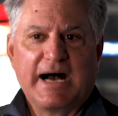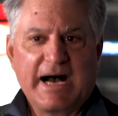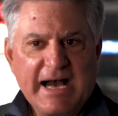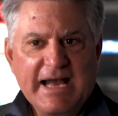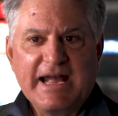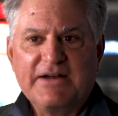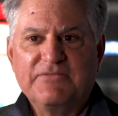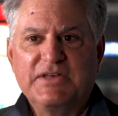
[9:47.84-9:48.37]

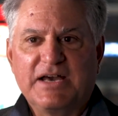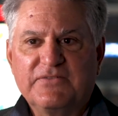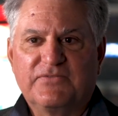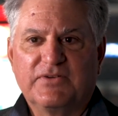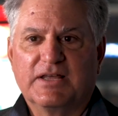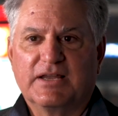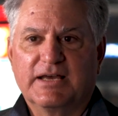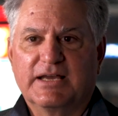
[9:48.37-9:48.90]
I had that
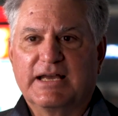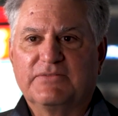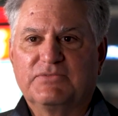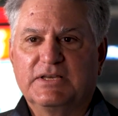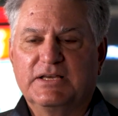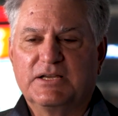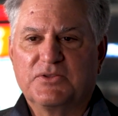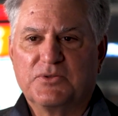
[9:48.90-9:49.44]
feeling at
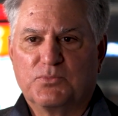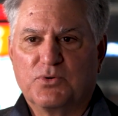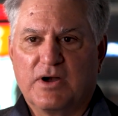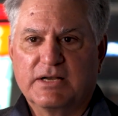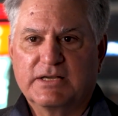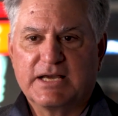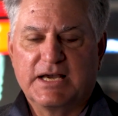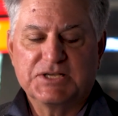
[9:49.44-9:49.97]
the end of the
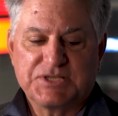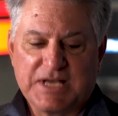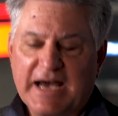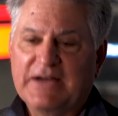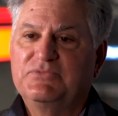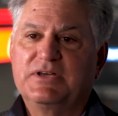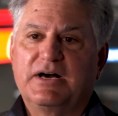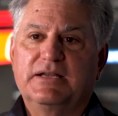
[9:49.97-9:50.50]
broadcast.
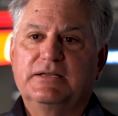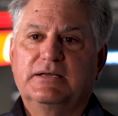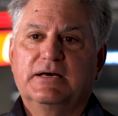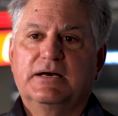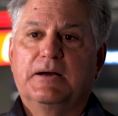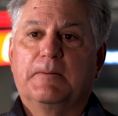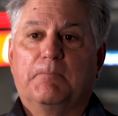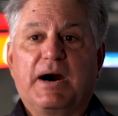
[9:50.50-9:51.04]
I've done
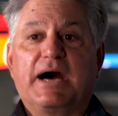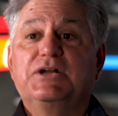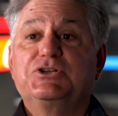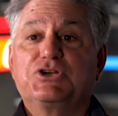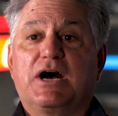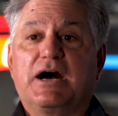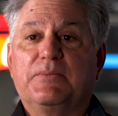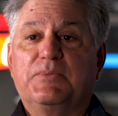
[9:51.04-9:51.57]
my
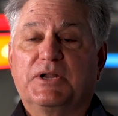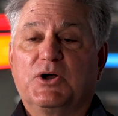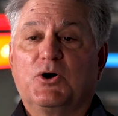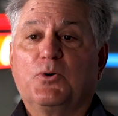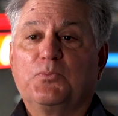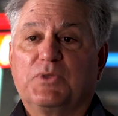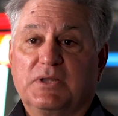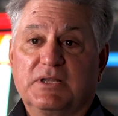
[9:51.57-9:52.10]
job, and I hope the